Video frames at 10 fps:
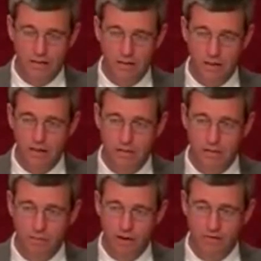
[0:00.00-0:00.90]
in God's
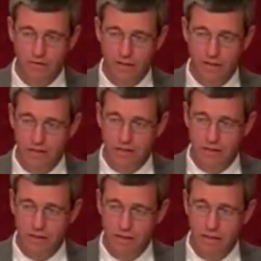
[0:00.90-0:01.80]

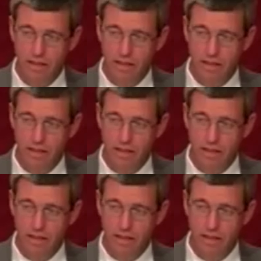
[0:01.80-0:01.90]
providence,